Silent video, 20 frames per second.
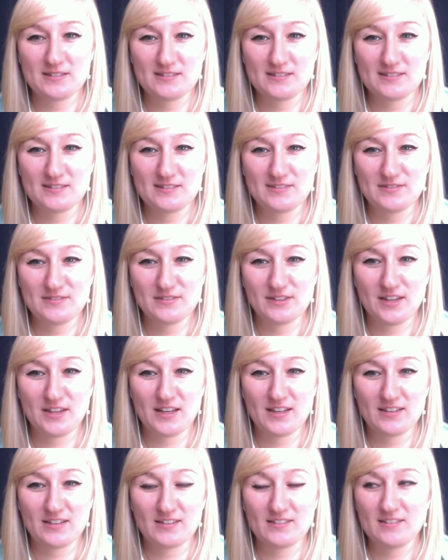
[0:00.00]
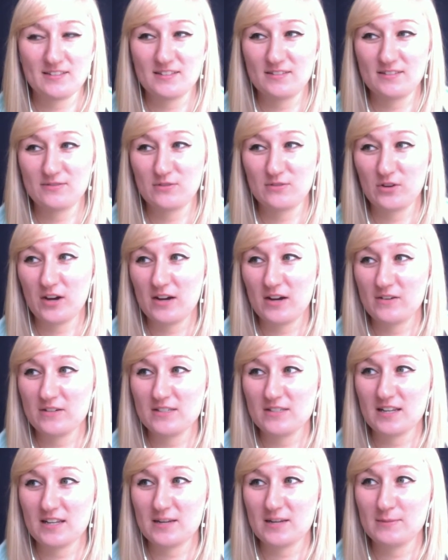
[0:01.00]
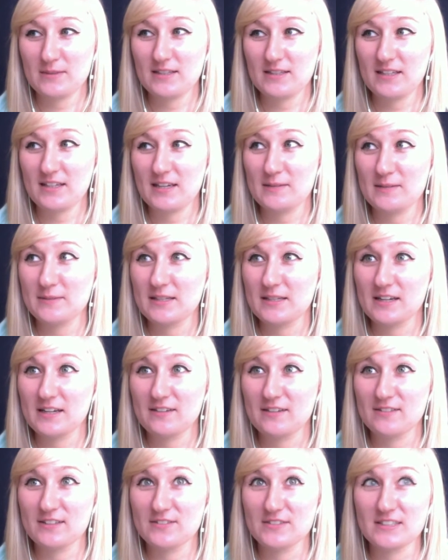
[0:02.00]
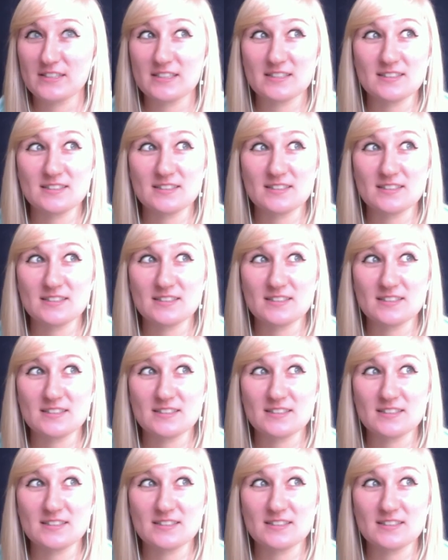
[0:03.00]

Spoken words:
for like the 4 hours that I played that game and then got rid of it.